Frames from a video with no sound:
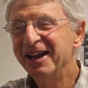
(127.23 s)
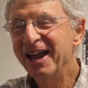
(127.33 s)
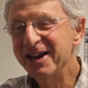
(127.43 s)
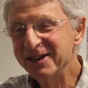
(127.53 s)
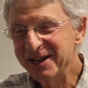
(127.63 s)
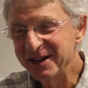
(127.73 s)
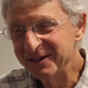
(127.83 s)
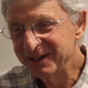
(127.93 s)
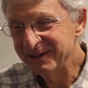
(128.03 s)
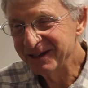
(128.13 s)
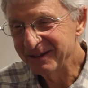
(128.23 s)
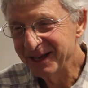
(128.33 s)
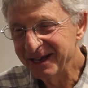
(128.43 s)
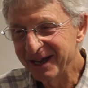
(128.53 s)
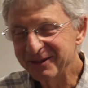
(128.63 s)
And
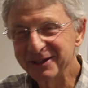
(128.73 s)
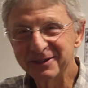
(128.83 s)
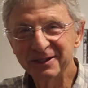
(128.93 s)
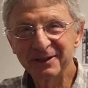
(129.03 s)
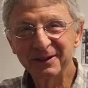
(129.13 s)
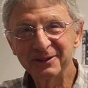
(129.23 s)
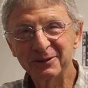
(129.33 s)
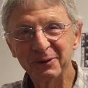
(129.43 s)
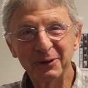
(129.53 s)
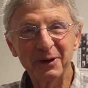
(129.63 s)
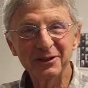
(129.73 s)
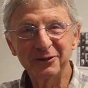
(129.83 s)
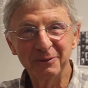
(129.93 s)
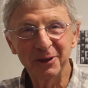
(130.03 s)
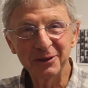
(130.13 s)
they got this
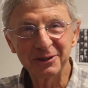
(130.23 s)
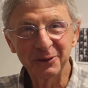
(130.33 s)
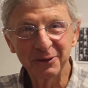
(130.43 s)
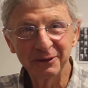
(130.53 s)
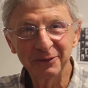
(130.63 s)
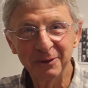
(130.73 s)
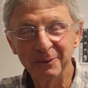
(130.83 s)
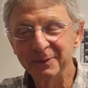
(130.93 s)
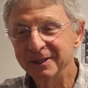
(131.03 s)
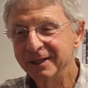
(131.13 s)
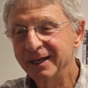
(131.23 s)
request from Hearst to work for him.